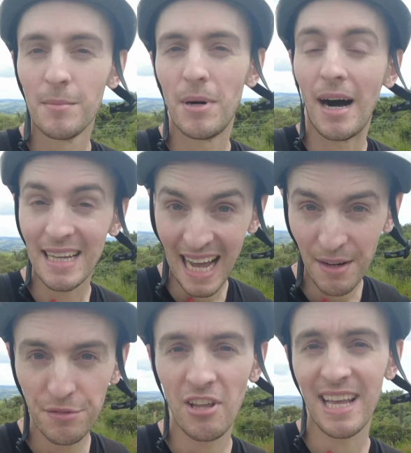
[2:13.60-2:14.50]
But I
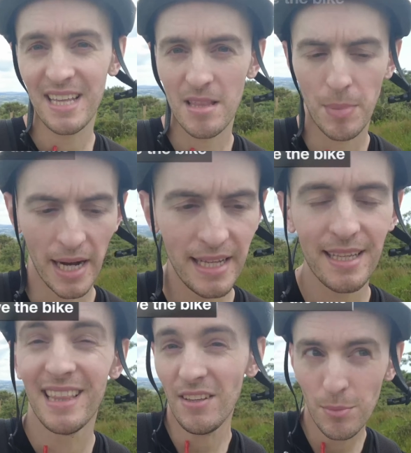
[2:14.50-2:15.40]
have taken the bike.
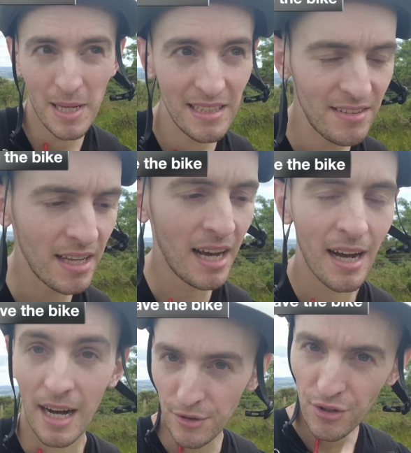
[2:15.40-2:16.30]
This means
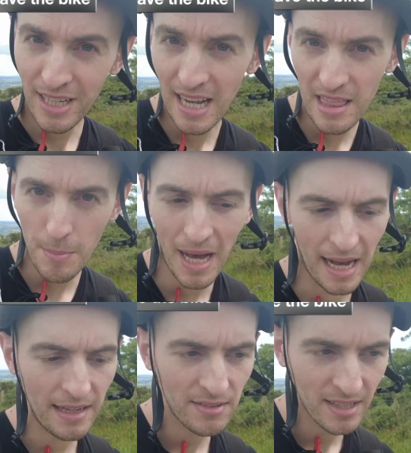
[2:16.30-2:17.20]
I took it in the
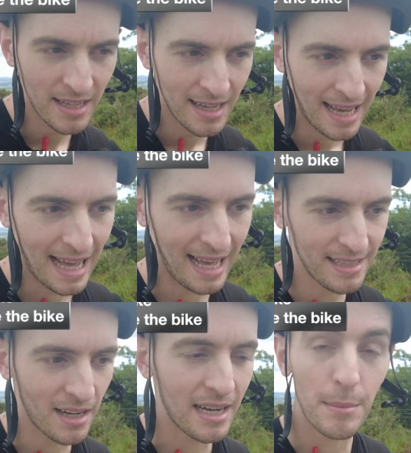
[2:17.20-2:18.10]
past
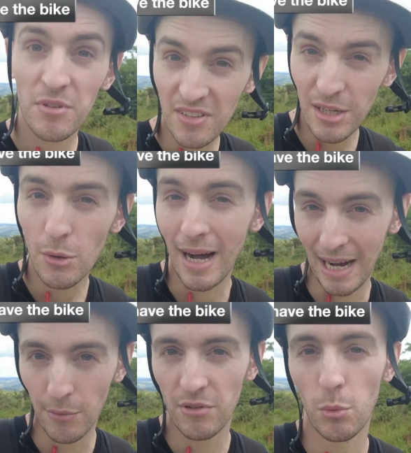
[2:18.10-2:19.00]
and I am still
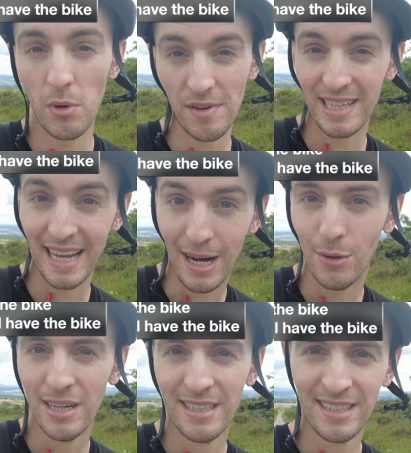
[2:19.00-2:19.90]
out with it now.